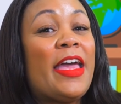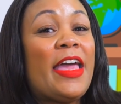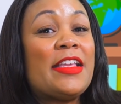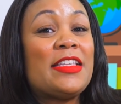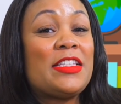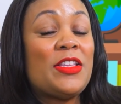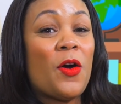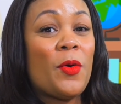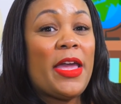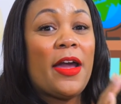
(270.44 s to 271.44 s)
Is it
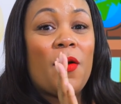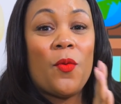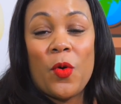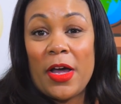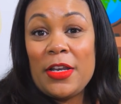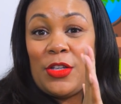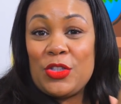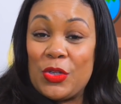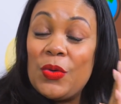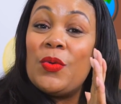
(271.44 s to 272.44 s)
snowy? One,
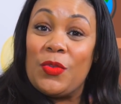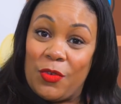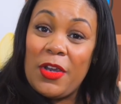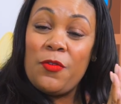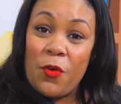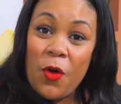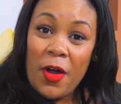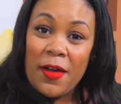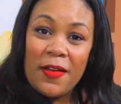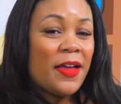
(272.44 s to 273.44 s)
two, three,
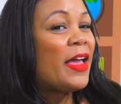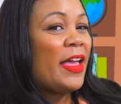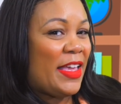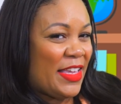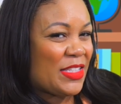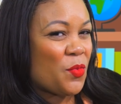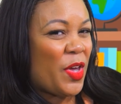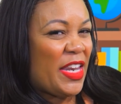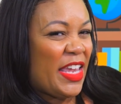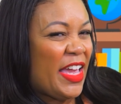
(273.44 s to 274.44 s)
four. Is it
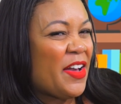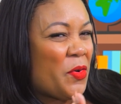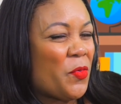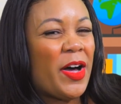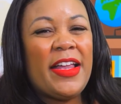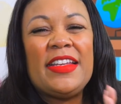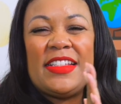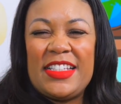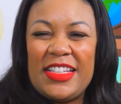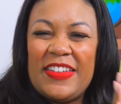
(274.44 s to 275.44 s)
windy? One,
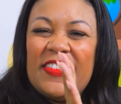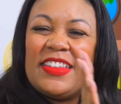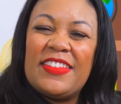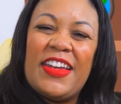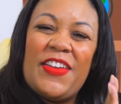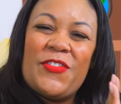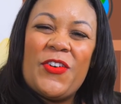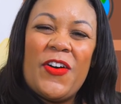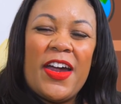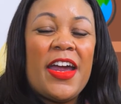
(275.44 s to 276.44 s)
two, three,
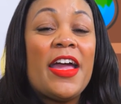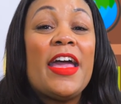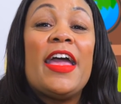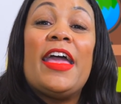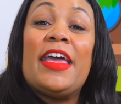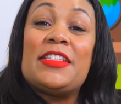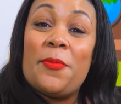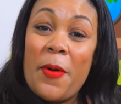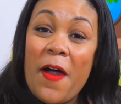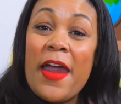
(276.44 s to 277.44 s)
four. Is
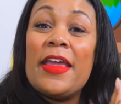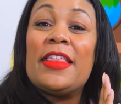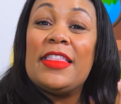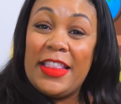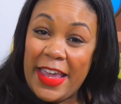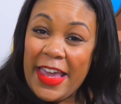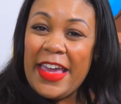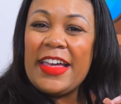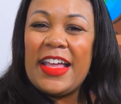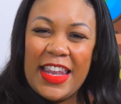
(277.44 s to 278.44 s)
it
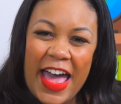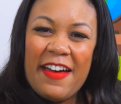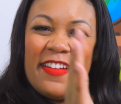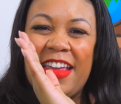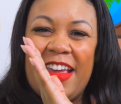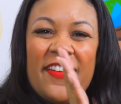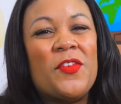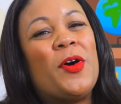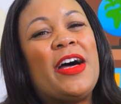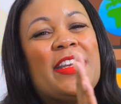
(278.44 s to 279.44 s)
partly cloudy?
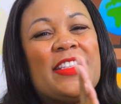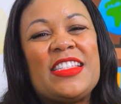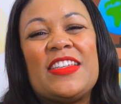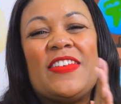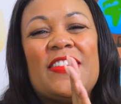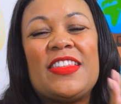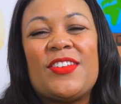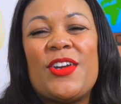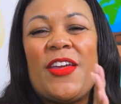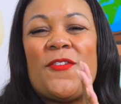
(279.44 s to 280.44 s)
One, two,
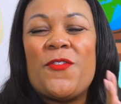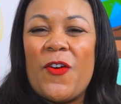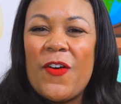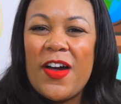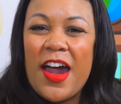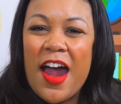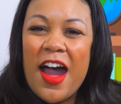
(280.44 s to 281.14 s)
three, four.